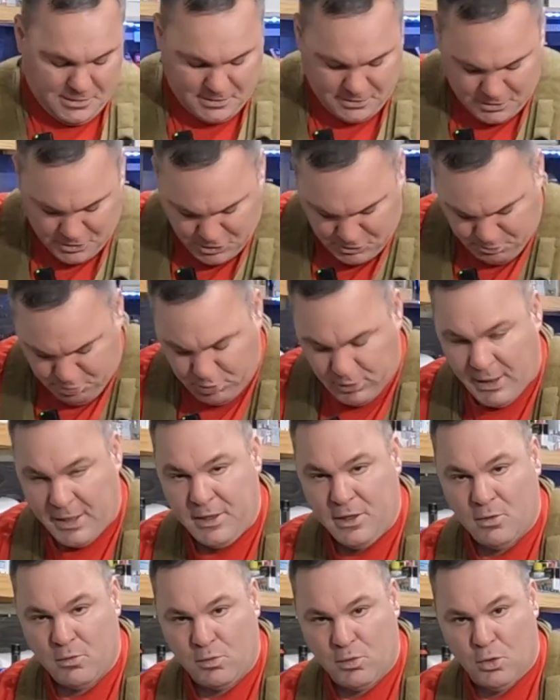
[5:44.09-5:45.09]
There's
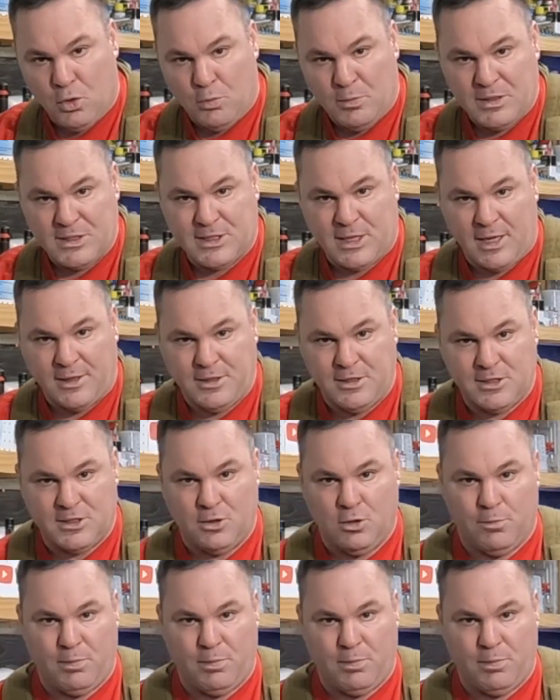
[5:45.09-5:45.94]
plenty of room inside these two